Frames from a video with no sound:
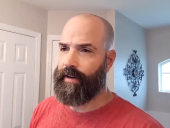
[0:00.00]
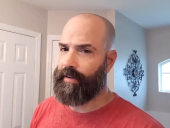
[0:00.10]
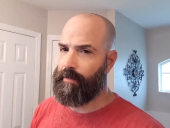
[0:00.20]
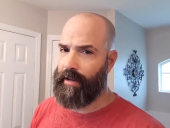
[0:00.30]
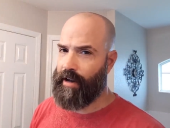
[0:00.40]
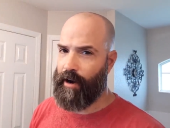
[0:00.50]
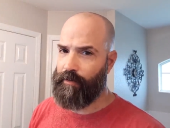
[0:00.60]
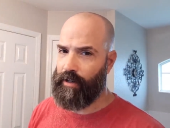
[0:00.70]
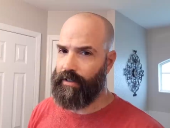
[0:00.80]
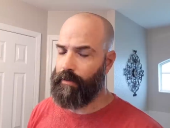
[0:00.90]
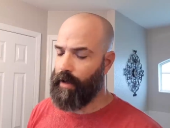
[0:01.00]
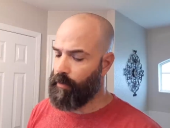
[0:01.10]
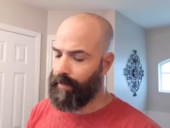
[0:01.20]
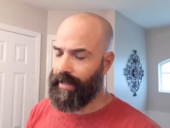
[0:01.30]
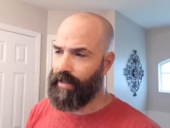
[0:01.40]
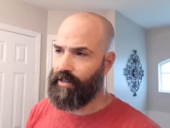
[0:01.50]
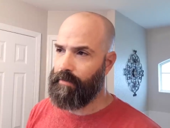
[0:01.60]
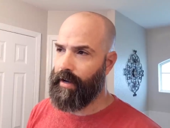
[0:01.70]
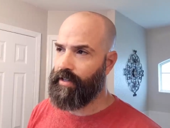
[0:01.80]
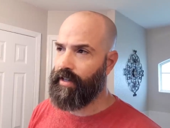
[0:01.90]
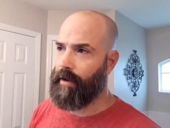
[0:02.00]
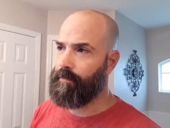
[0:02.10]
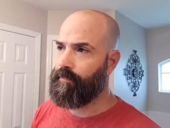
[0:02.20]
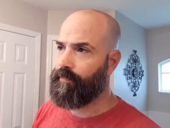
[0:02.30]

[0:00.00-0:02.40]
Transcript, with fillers: I've got to be careful because it, it would be easy to mess up.